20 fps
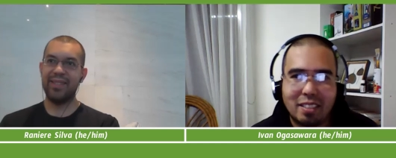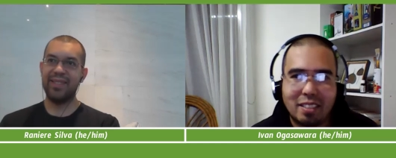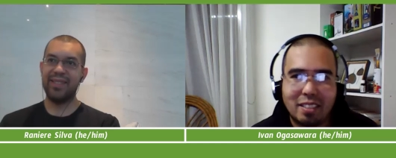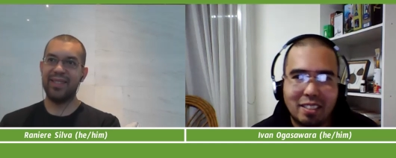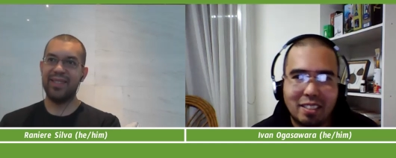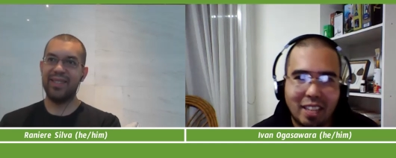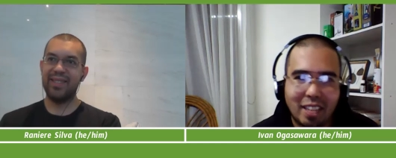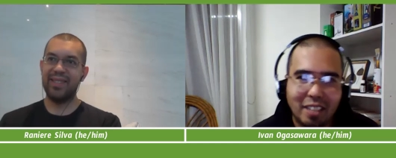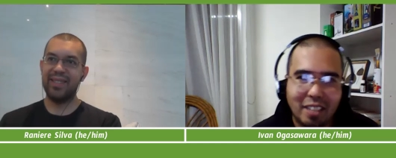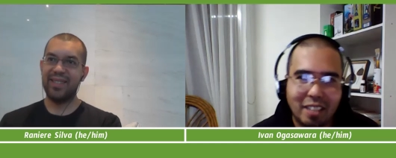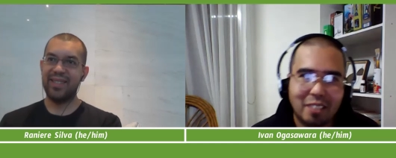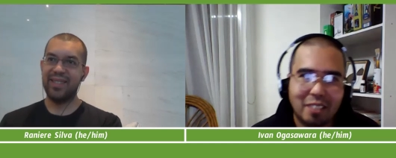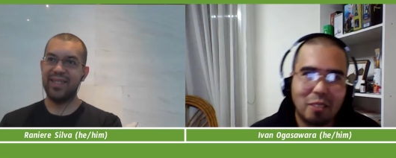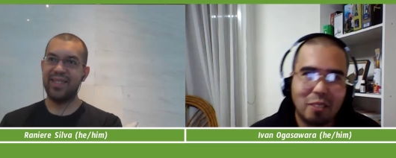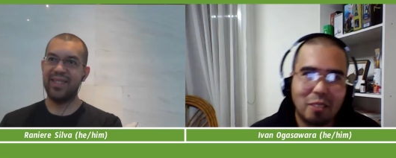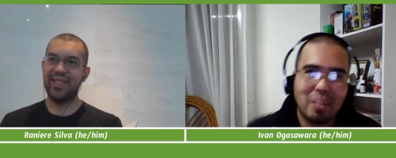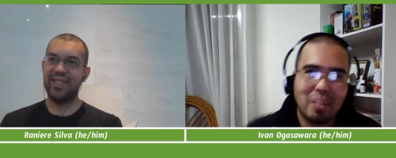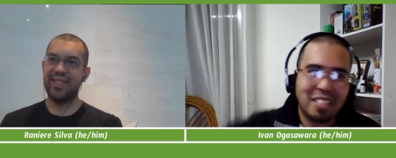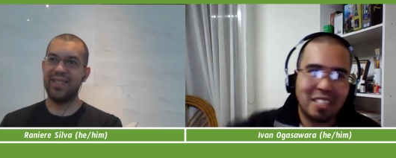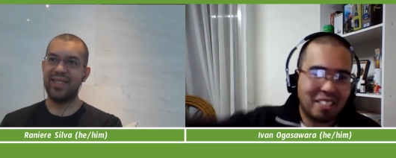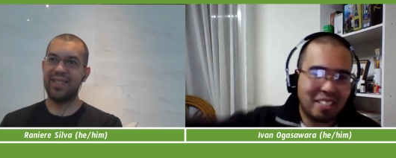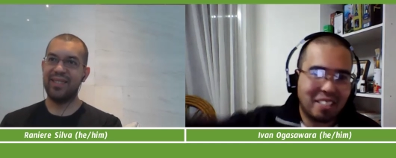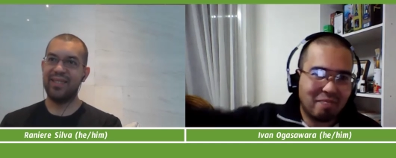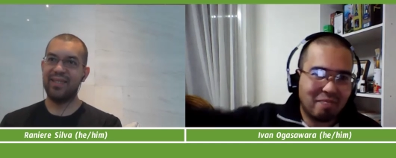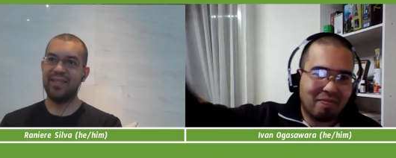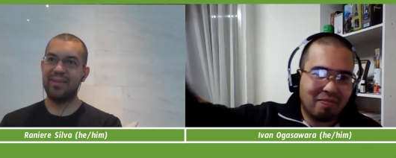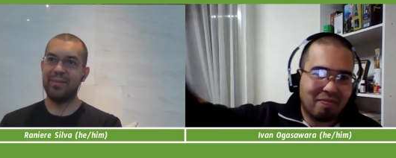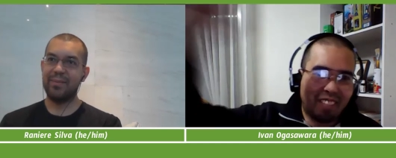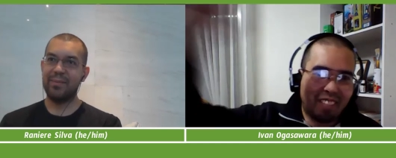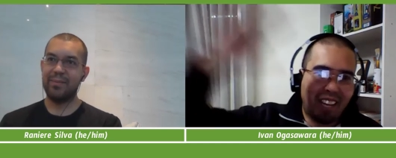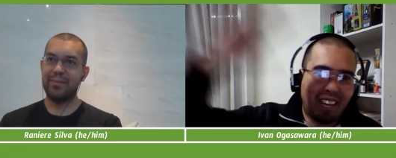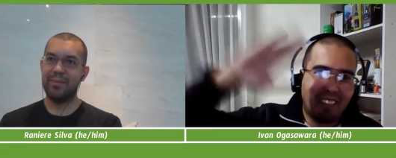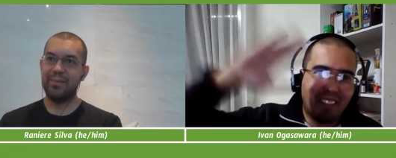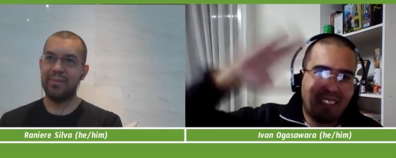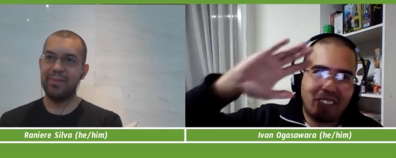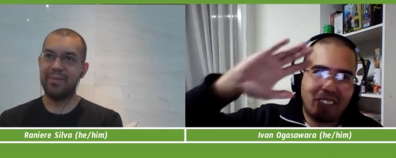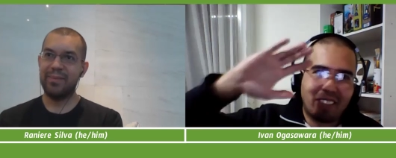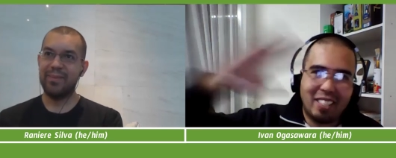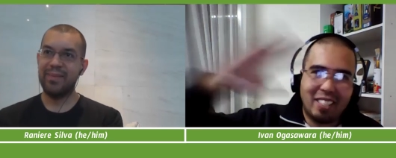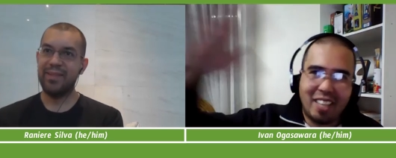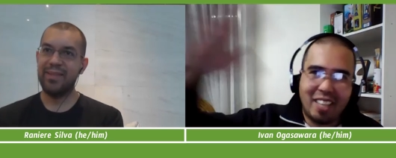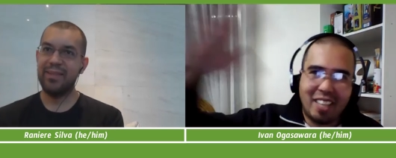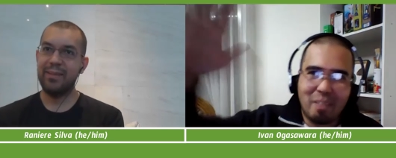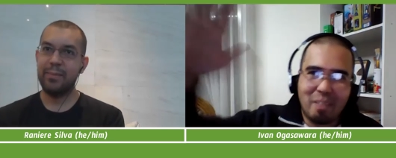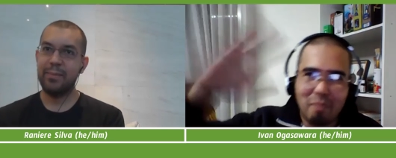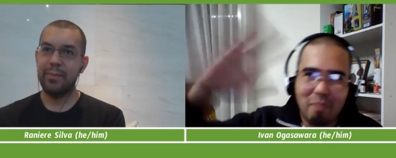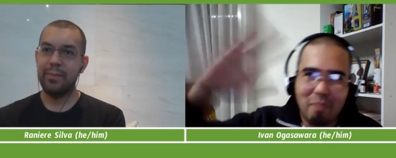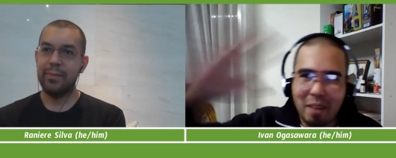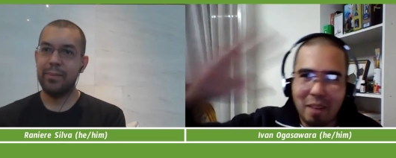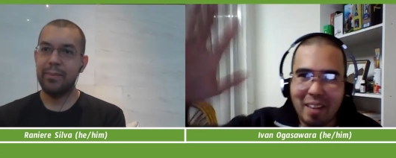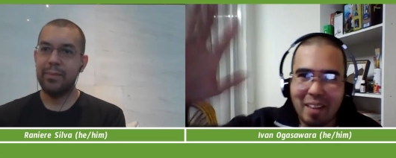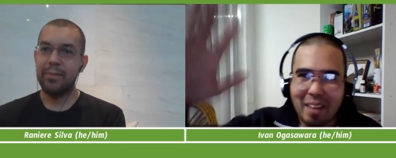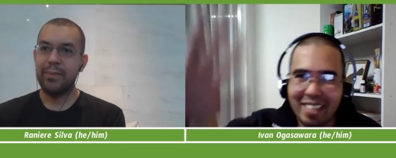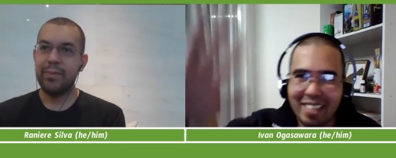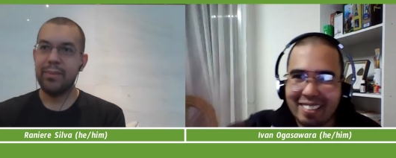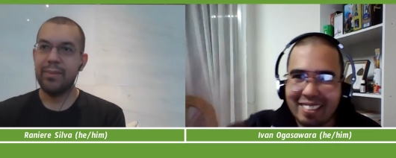Speaker 1: Thank you so much. Have a great day. Bye bye.